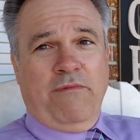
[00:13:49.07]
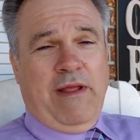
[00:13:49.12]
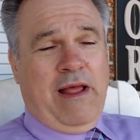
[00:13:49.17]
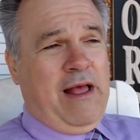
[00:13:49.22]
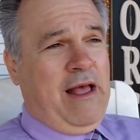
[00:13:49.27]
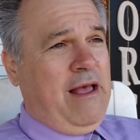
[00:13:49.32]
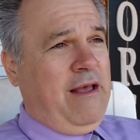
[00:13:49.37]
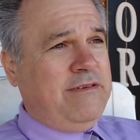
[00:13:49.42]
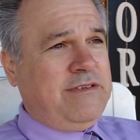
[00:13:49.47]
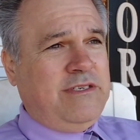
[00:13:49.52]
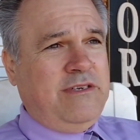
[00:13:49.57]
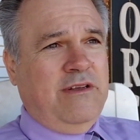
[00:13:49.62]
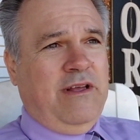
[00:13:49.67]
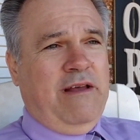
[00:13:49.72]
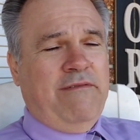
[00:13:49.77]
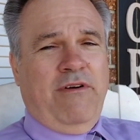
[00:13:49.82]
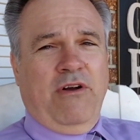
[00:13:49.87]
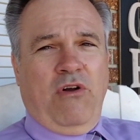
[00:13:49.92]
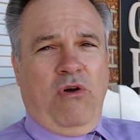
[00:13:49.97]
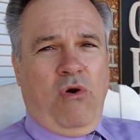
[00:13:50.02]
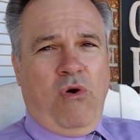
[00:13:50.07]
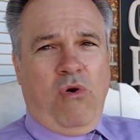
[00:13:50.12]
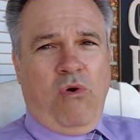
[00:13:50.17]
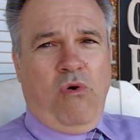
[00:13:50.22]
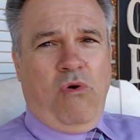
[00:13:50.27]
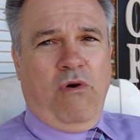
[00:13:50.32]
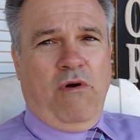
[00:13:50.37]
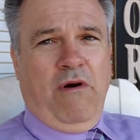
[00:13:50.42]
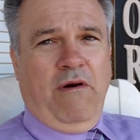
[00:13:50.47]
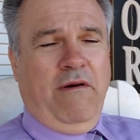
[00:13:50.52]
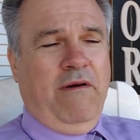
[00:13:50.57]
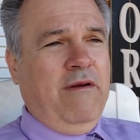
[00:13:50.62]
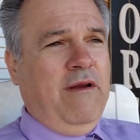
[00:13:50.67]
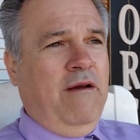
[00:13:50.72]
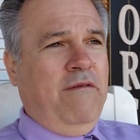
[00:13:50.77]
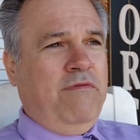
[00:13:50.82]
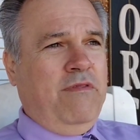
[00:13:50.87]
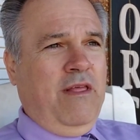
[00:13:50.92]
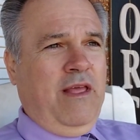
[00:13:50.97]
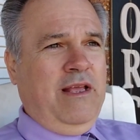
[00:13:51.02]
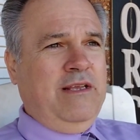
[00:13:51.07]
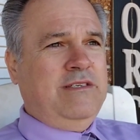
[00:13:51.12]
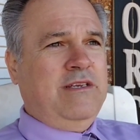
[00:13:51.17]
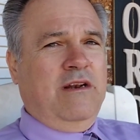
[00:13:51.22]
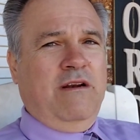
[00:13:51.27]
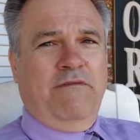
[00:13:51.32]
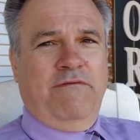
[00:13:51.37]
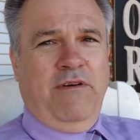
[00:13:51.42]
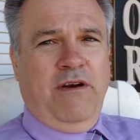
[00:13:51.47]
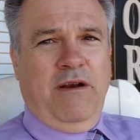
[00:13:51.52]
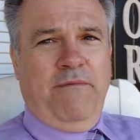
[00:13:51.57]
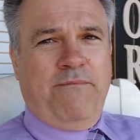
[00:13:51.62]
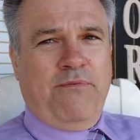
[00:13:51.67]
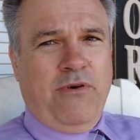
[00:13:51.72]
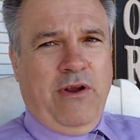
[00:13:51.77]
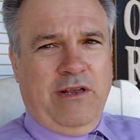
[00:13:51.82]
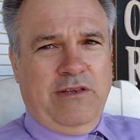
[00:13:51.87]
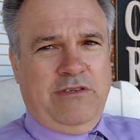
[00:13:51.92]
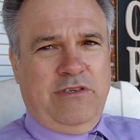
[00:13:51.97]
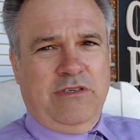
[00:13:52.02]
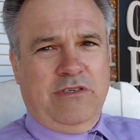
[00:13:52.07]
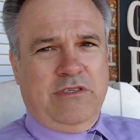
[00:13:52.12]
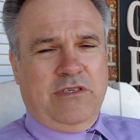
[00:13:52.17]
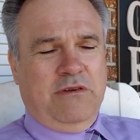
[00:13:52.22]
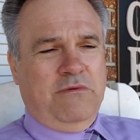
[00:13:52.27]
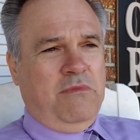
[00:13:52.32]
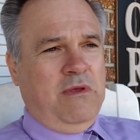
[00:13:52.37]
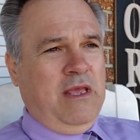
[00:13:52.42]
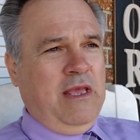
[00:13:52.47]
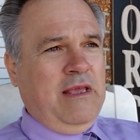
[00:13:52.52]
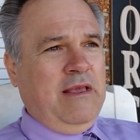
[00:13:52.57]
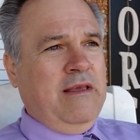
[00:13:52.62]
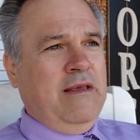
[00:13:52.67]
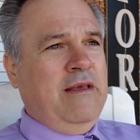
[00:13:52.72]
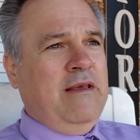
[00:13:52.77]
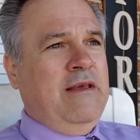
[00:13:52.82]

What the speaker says: Now, I still have a core of things that are very precious to me,